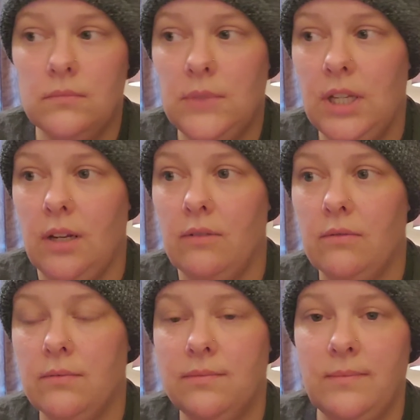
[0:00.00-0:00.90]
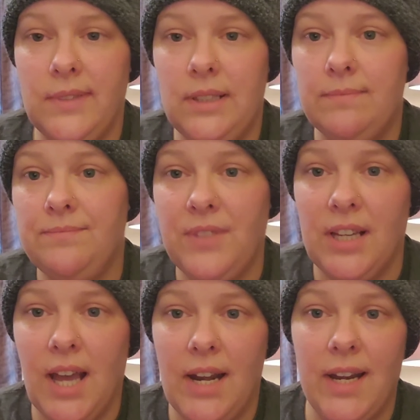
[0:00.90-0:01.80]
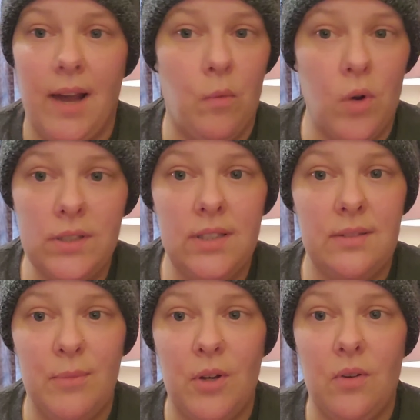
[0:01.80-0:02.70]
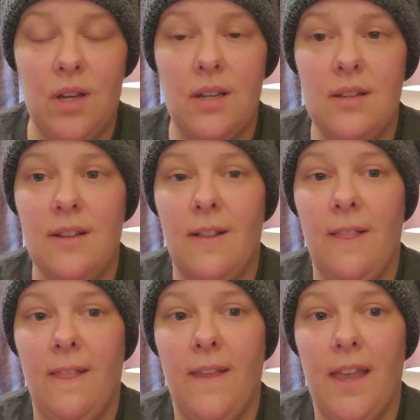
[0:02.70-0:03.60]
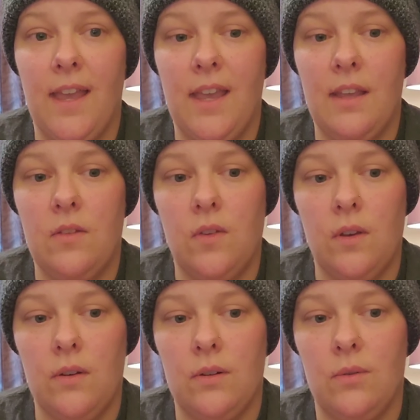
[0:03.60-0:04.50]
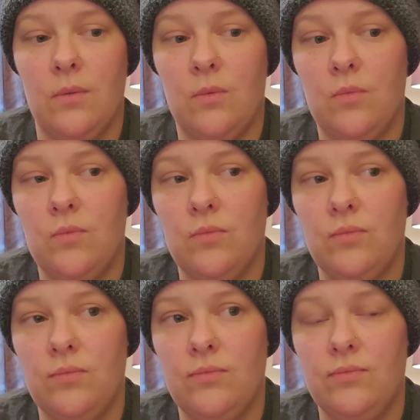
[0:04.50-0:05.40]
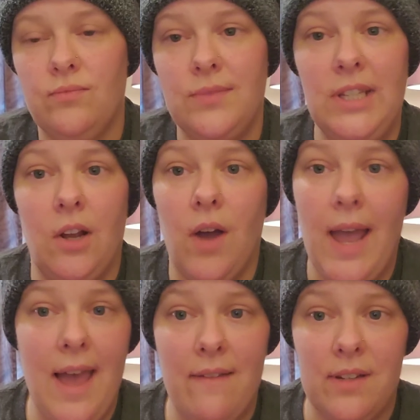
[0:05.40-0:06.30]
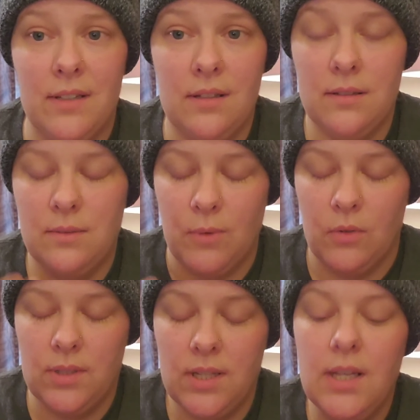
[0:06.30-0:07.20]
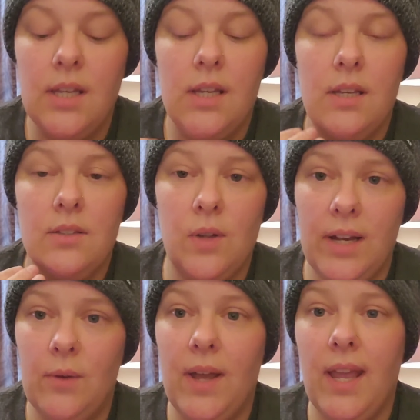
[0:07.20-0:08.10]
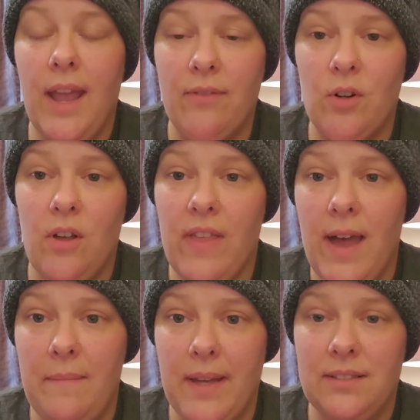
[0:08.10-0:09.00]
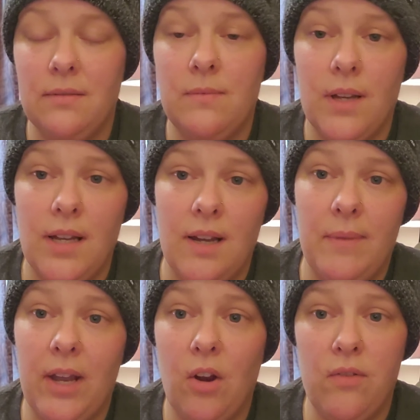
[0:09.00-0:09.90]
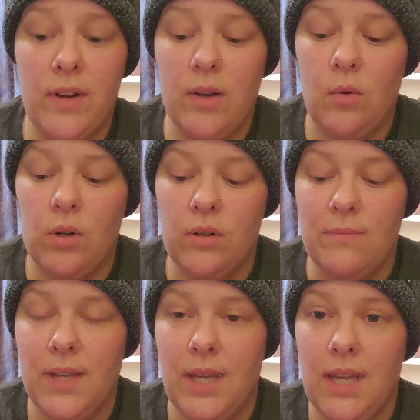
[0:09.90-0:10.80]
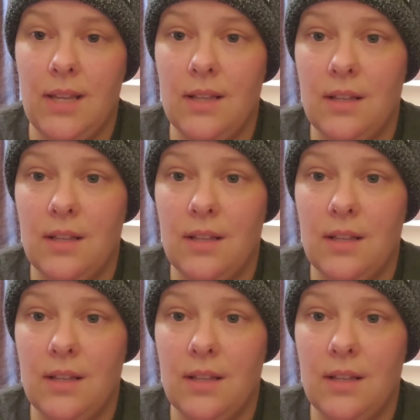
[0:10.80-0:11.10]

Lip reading: you know, you gotta not want to smoke. So, you know, I haven't smoked. So anyway, after all that mess, my girlfriend ordered me,